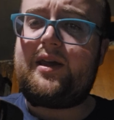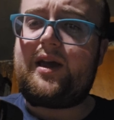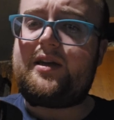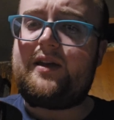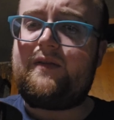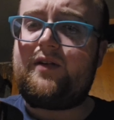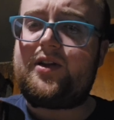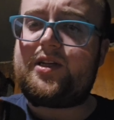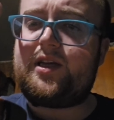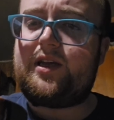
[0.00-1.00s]
The
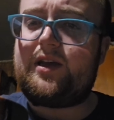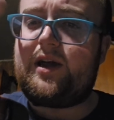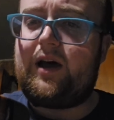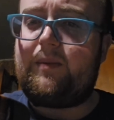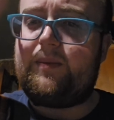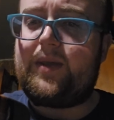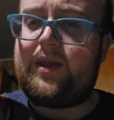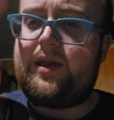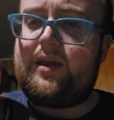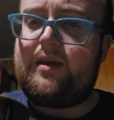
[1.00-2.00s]
difference in
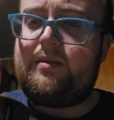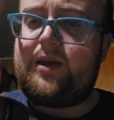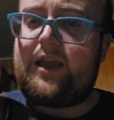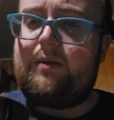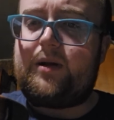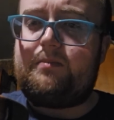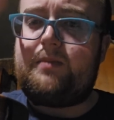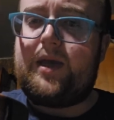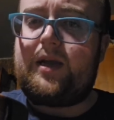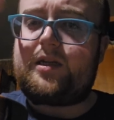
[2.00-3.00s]
being able to
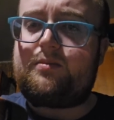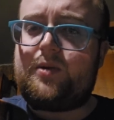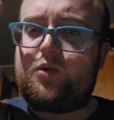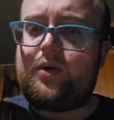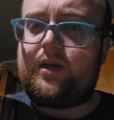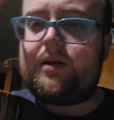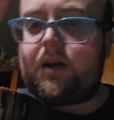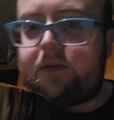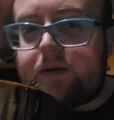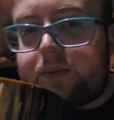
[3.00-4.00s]
mix between
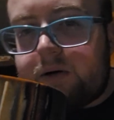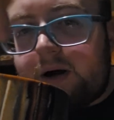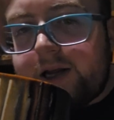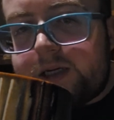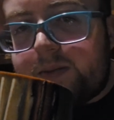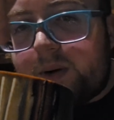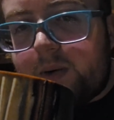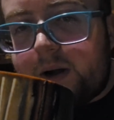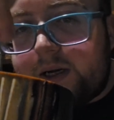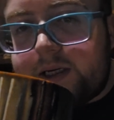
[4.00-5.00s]
different price
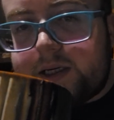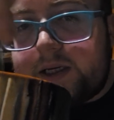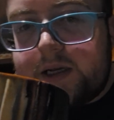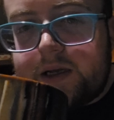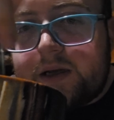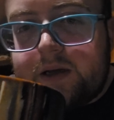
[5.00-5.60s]
points.